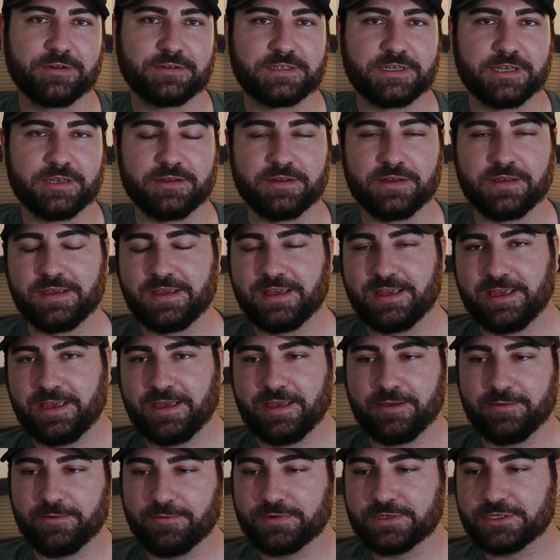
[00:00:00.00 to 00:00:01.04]
So
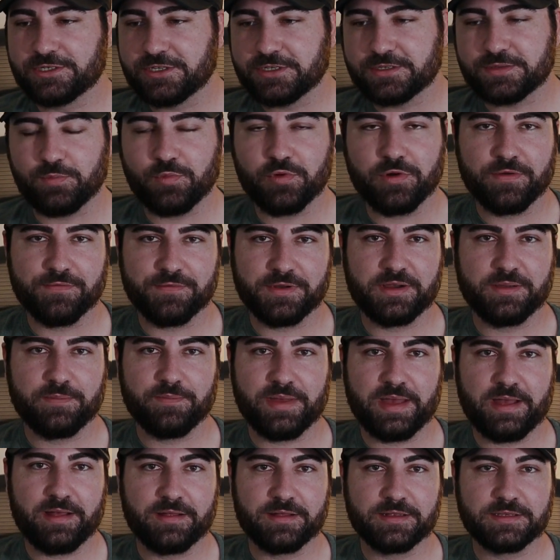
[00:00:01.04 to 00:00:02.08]
it was just more of an
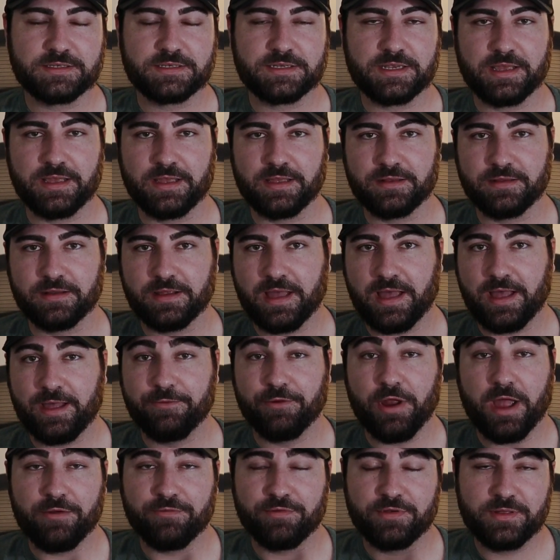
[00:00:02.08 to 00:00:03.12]
imbalance, and
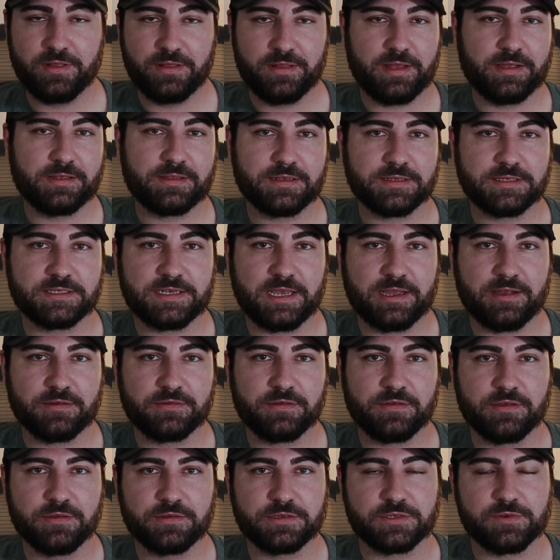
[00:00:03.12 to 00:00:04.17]
I really liked the sound
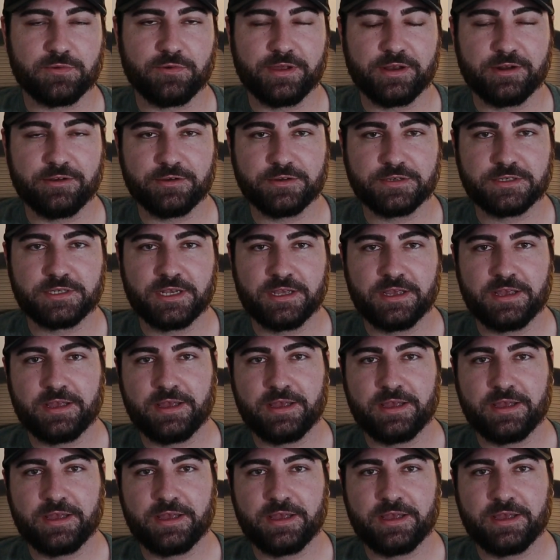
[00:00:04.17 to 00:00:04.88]
of those tweeters,